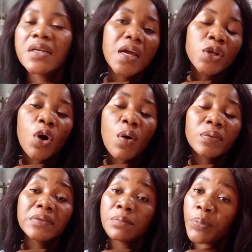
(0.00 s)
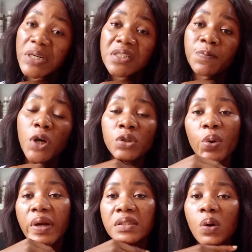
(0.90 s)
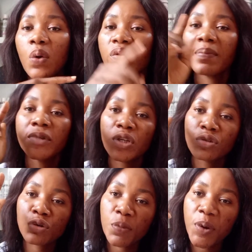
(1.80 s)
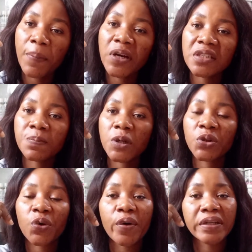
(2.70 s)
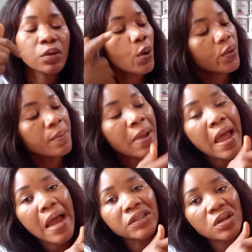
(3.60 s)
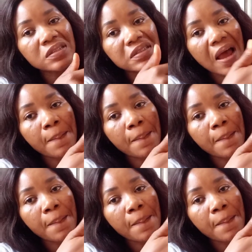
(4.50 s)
uh, your body spot corrector cream scoop your body spot corrector cream and just